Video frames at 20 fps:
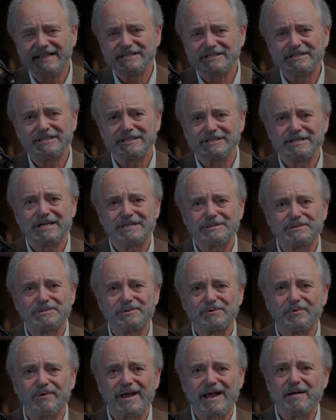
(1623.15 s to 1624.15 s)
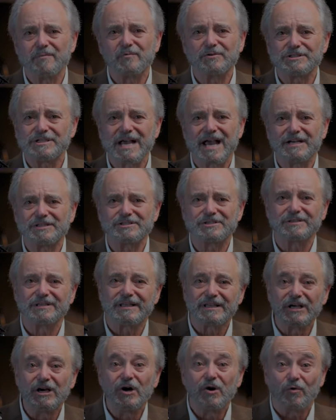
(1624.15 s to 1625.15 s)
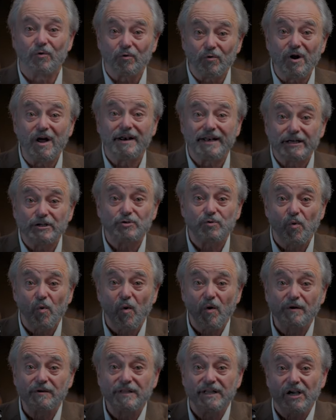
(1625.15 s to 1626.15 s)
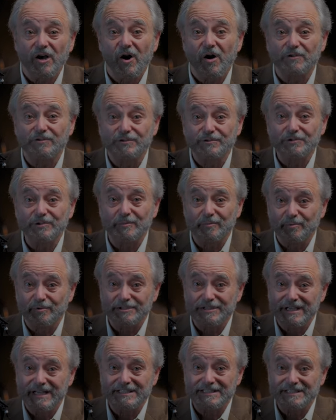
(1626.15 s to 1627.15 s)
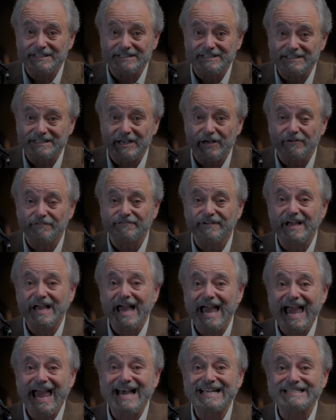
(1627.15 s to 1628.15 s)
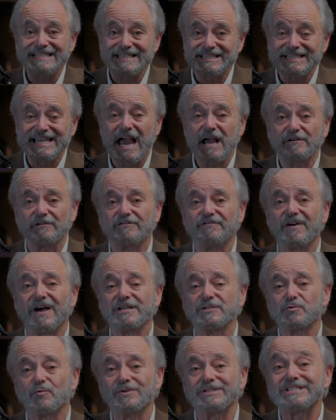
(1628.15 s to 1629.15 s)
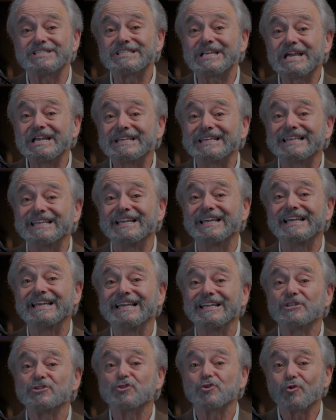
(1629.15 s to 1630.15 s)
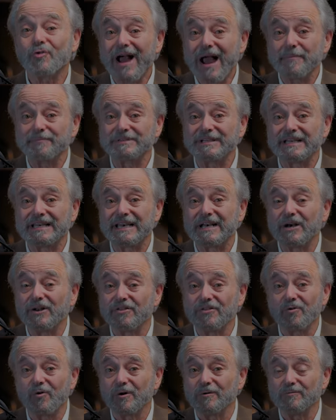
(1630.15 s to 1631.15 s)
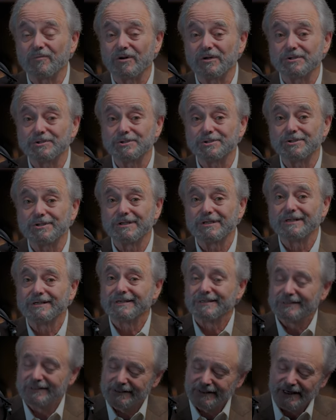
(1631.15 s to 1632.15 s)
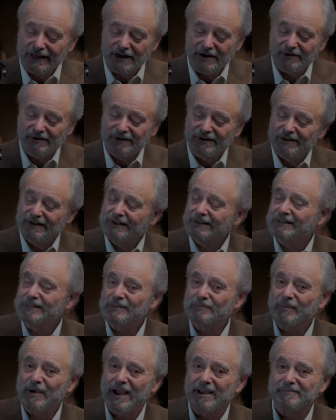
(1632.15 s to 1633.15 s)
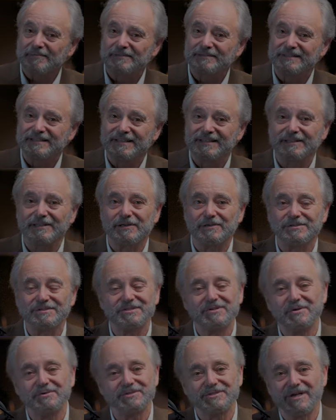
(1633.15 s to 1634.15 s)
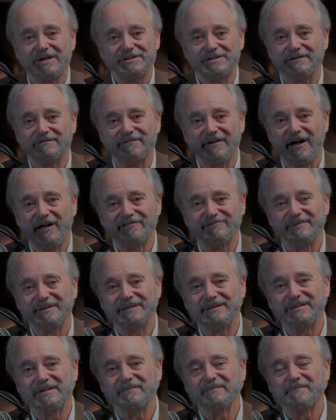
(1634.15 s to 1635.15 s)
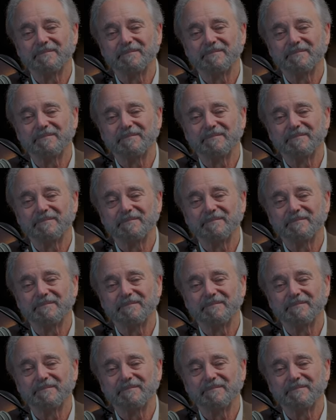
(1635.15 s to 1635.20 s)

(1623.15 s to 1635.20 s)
they suggest the ram was actually running toward the altar to present itself as a sacrifice when Satan entrapped it in a thorn bush. Now, the Bible declares no such involvement.